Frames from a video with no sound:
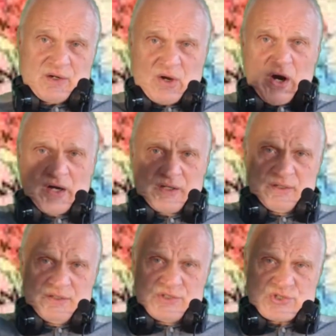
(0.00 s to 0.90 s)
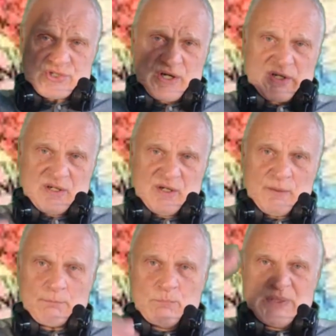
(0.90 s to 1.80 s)
God is not
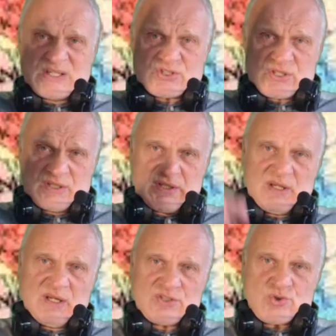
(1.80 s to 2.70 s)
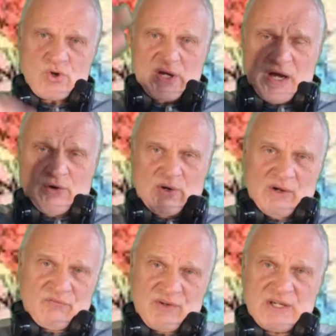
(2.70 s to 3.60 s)
mixing into our
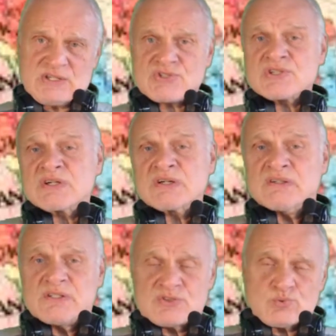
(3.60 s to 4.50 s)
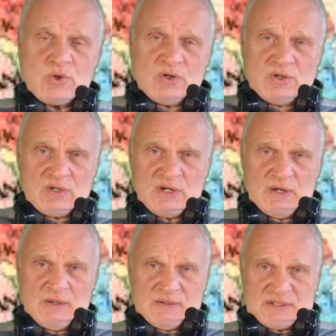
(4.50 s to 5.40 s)
affairs here in this world.
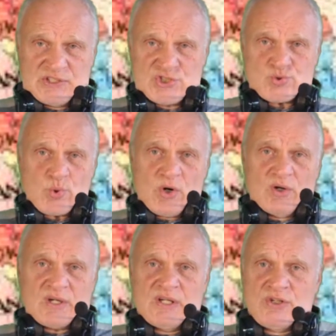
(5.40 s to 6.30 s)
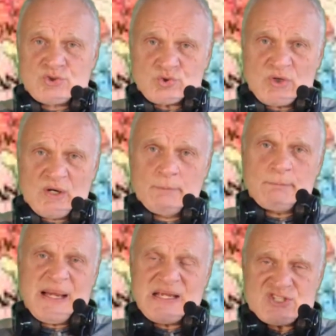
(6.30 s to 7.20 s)
This world is run
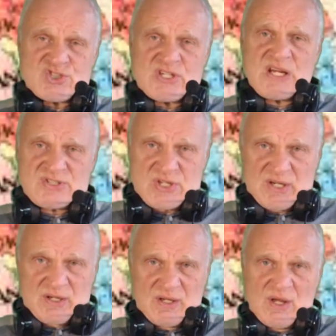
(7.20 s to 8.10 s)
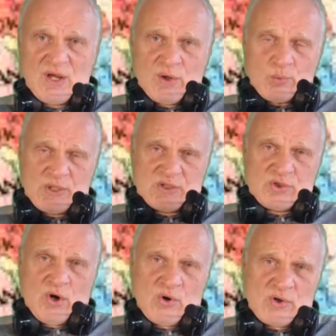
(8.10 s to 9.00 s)
by Satan. We
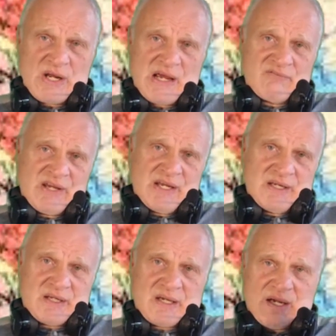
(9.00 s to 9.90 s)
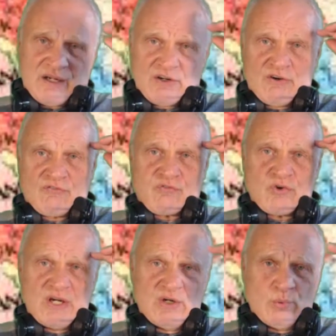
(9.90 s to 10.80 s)
don't have any kind of
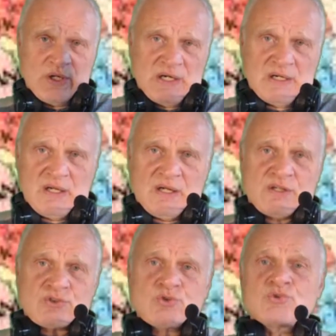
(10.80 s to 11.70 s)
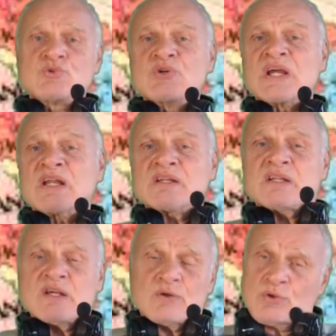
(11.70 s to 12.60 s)
free will to do
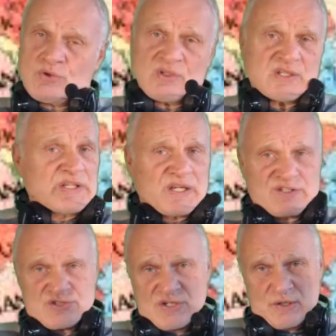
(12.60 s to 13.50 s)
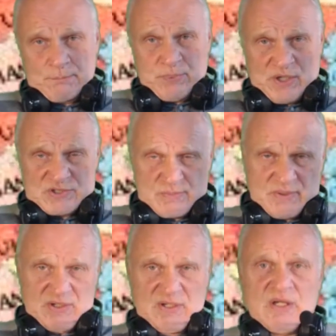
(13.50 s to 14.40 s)
anything good. That is not
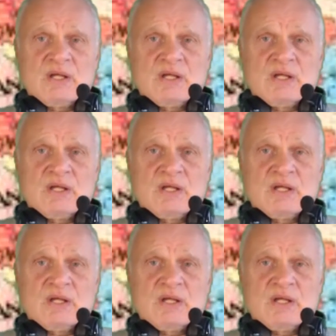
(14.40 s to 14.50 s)
possible.